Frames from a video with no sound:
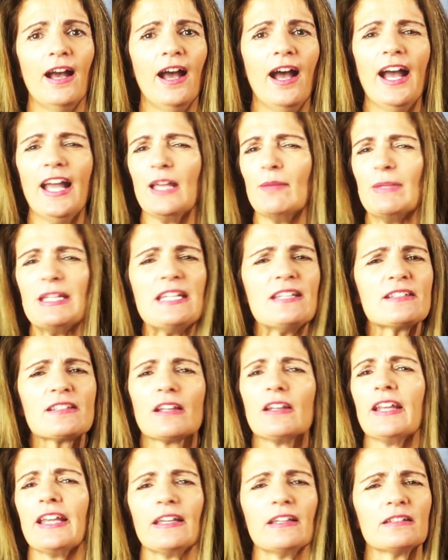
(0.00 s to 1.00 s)
I am
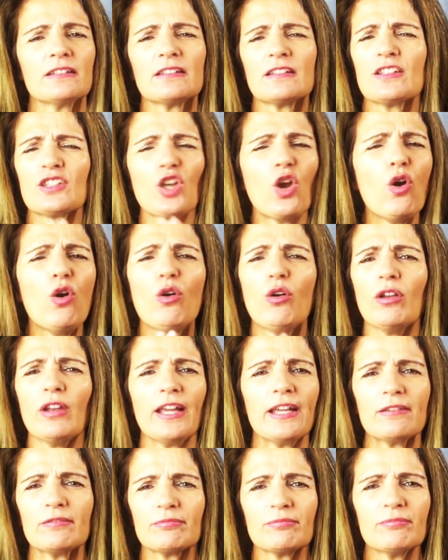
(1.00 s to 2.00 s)
easily,
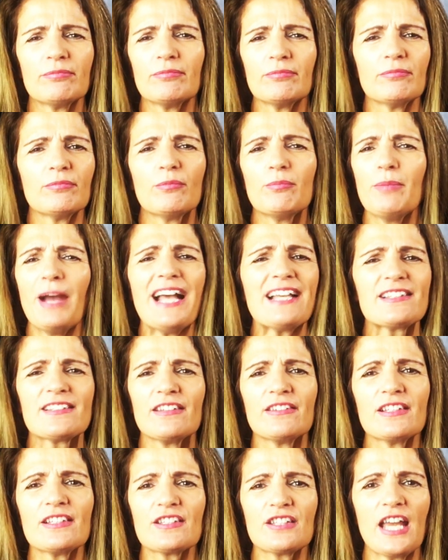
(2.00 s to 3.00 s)
totally
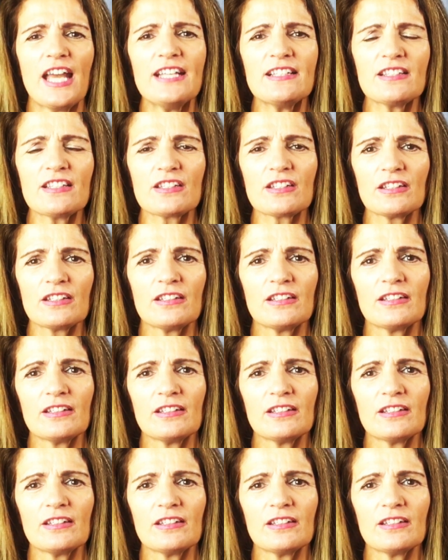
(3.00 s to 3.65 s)
passing this test.